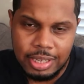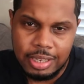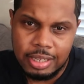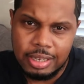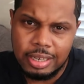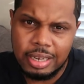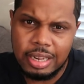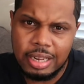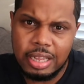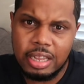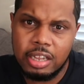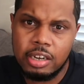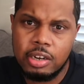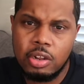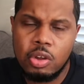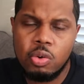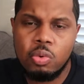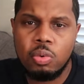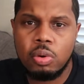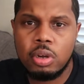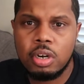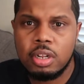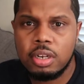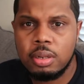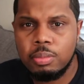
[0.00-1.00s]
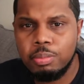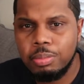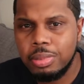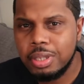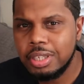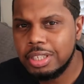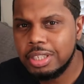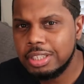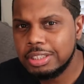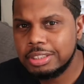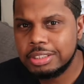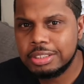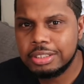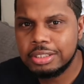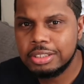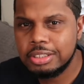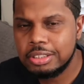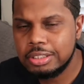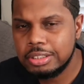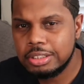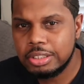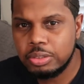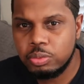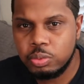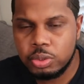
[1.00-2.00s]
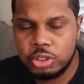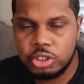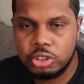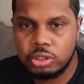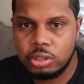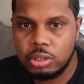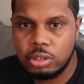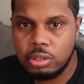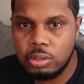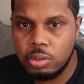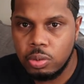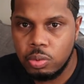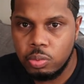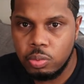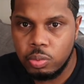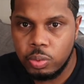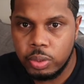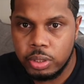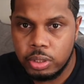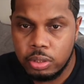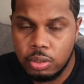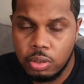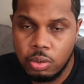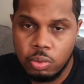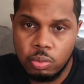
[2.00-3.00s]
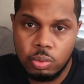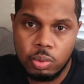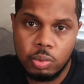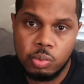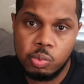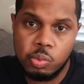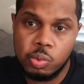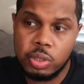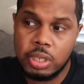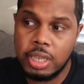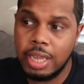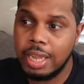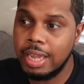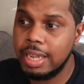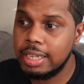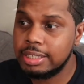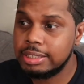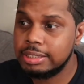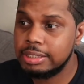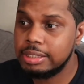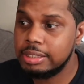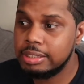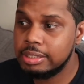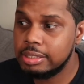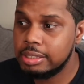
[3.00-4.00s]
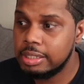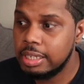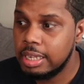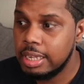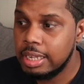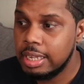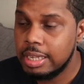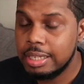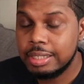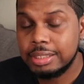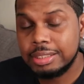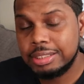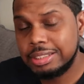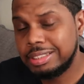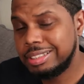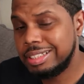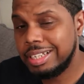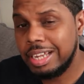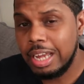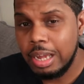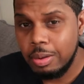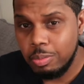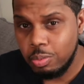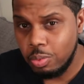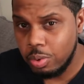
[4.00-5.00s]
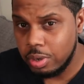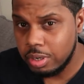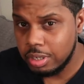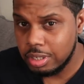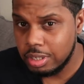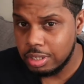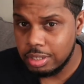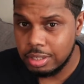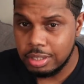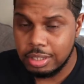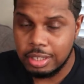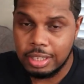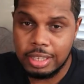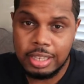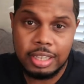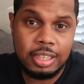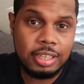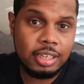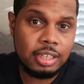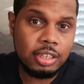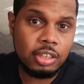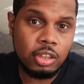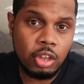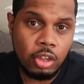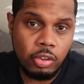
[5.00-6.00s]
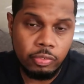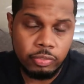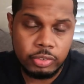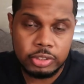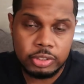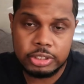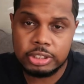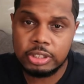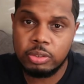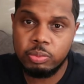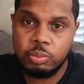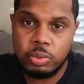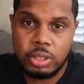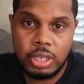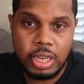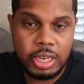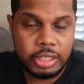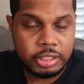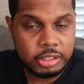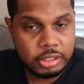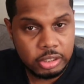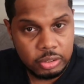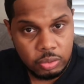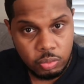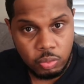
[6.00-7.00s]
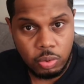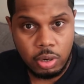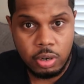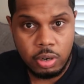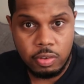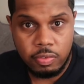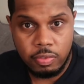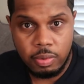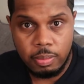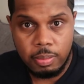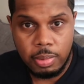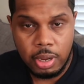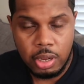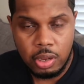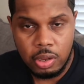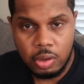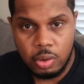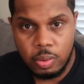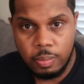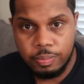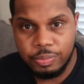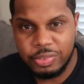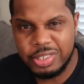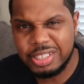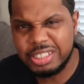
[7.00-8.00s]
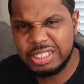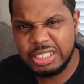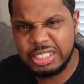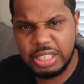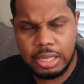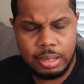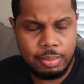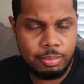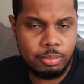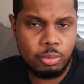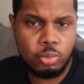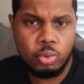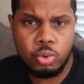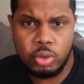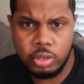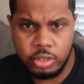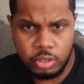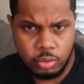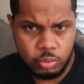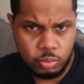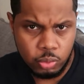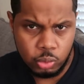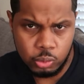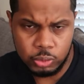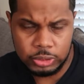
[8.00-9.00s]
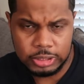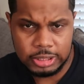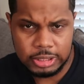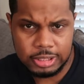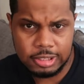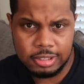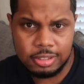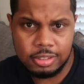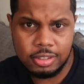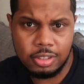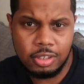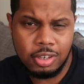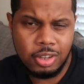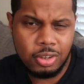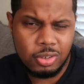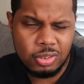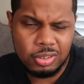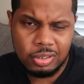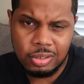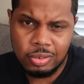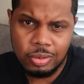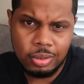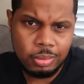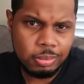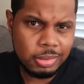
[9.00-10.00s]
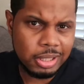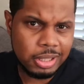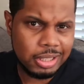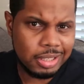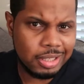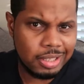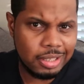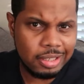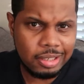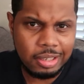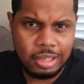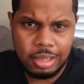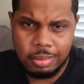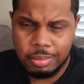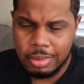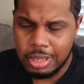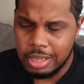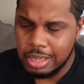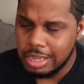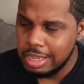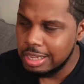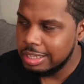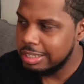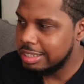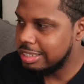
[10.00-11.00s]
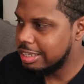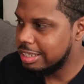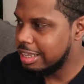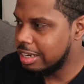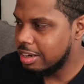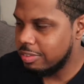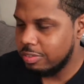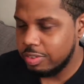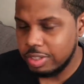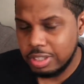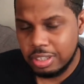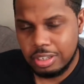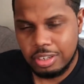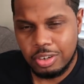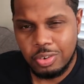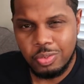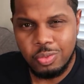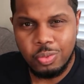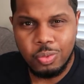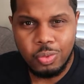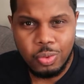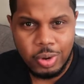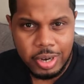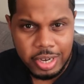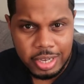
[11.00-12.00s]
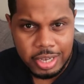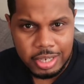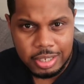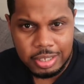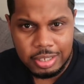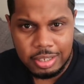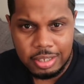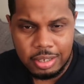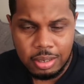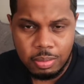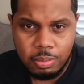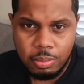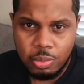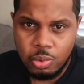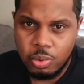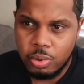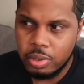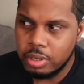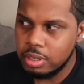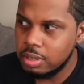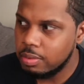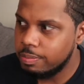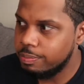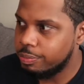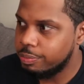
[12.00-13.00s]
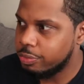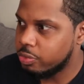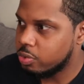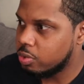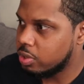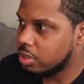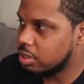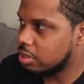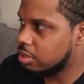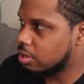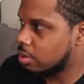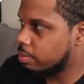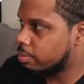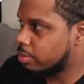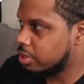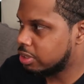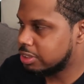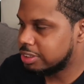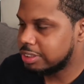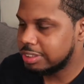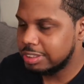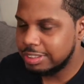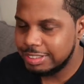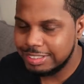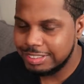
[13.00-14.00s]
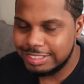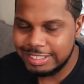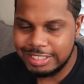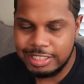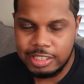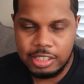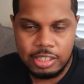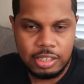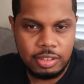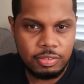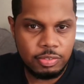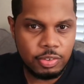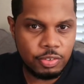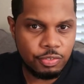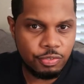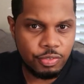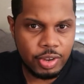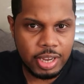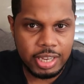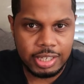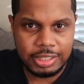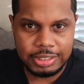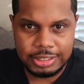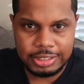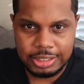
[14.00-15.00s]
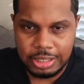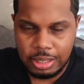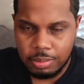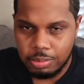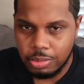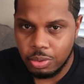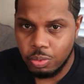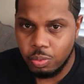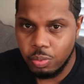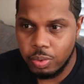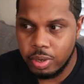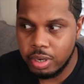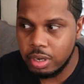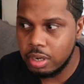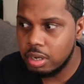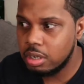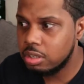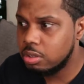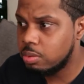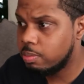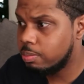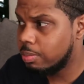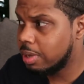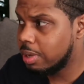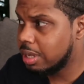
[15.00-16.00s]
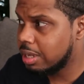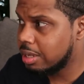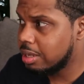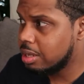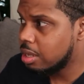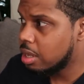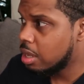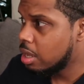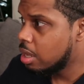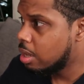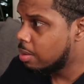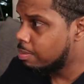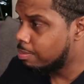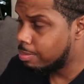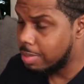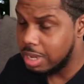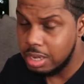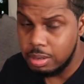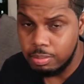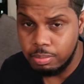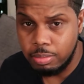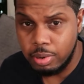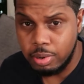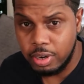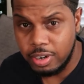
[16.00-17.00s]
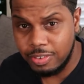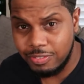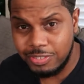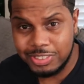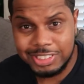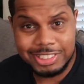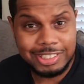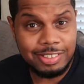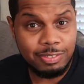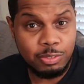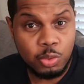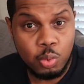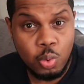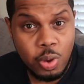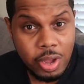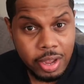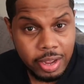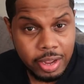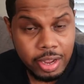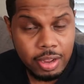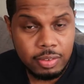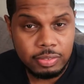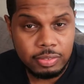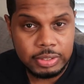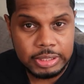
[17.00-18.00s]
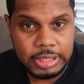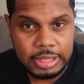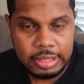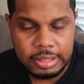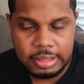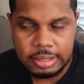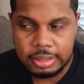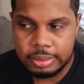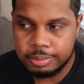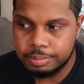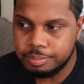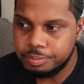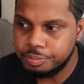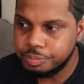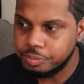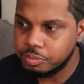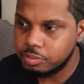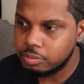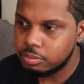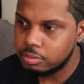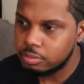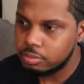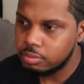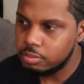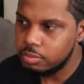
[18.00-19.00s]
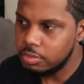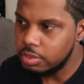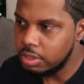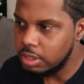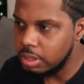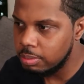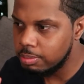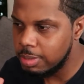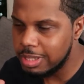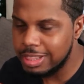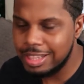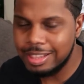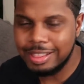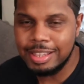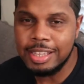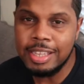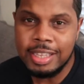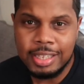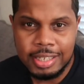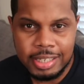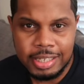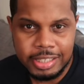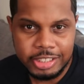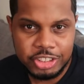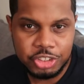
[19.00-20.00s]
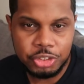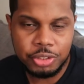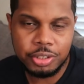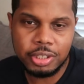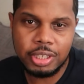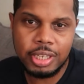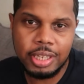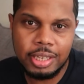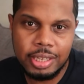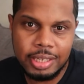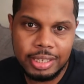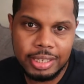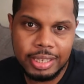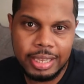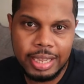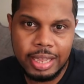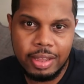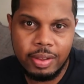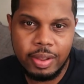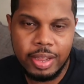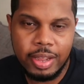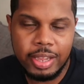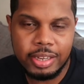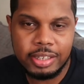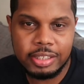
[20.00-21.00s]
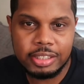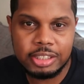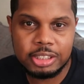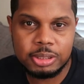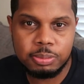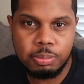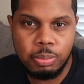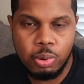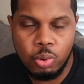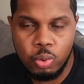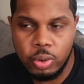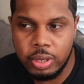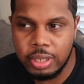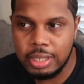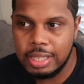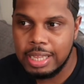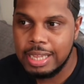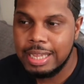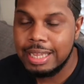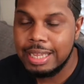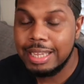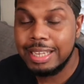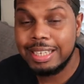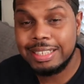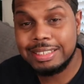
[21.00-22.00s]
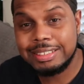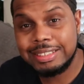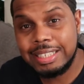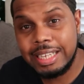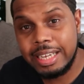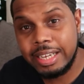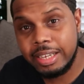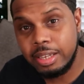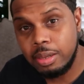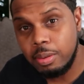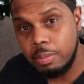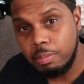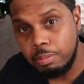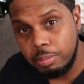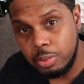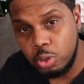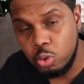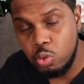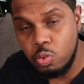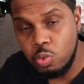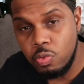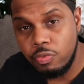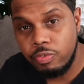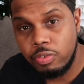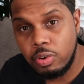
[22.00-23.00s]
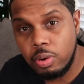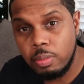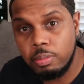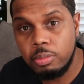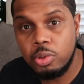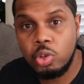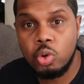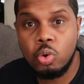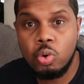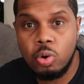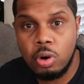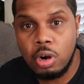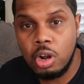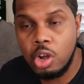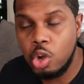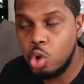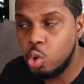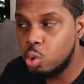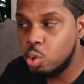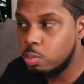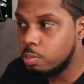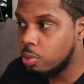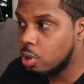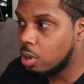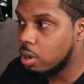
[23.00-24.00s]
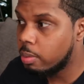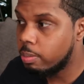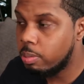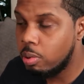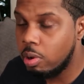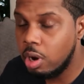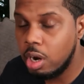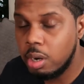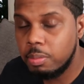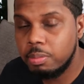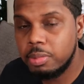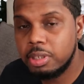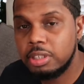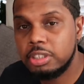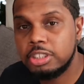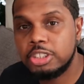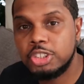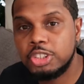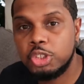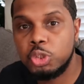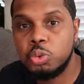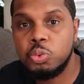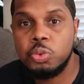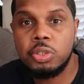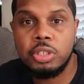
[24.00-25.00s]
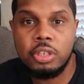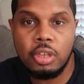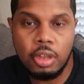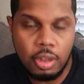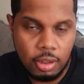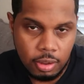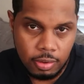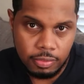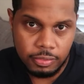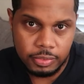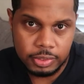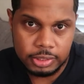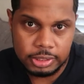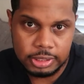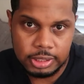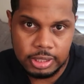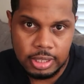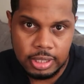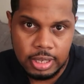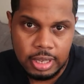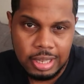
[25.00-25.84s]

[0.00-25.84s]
Now, I know one of the biggest things that we struggle with when we actually stop working in the office and we actually work from home is that morning routine. You know, you normally get up, you get everything ready in the morning, whether you're brushing your teeth, you're finding something to wear, you may make breakfast if you have time. But the thing that you're cutting out at this point is that commute from your home or apartment to the office.